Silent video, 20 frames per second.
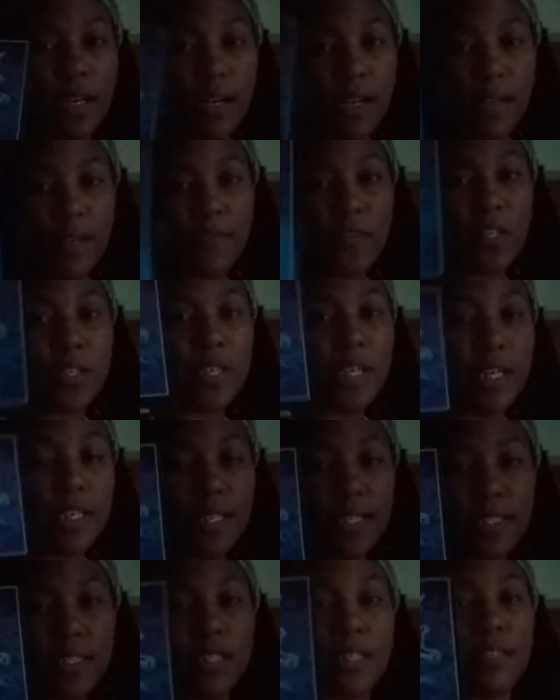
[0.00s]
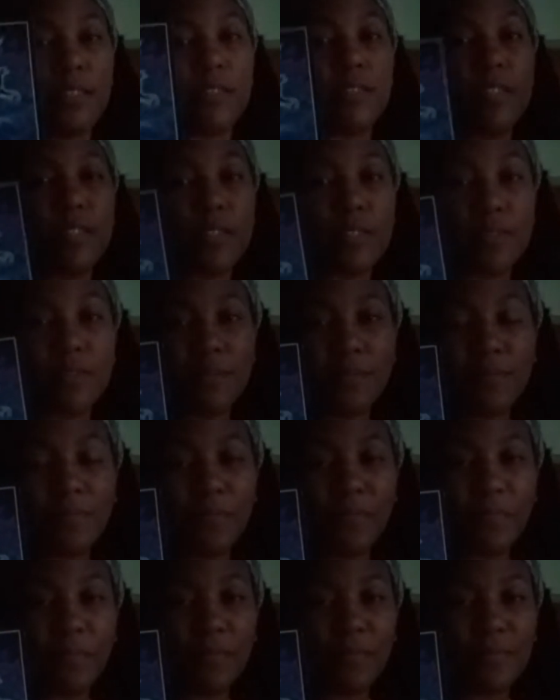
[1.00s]
of your innocence,
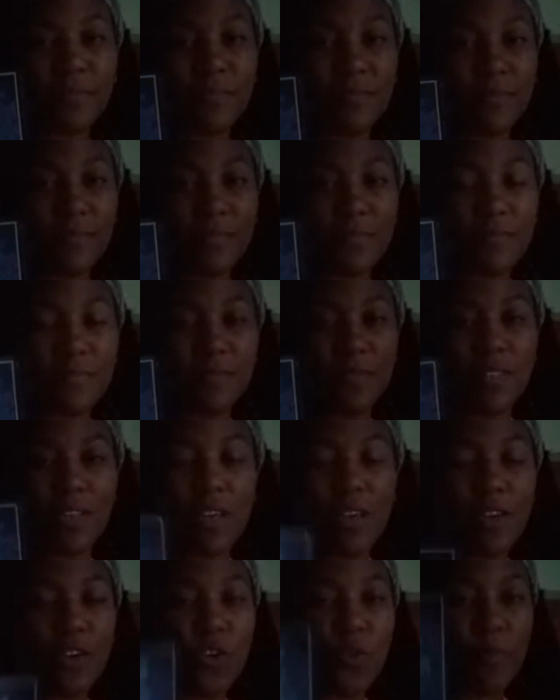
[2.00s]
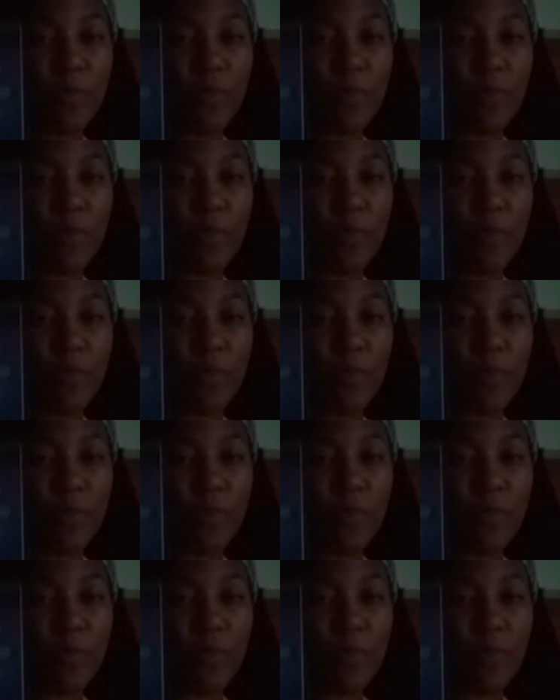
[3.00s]
your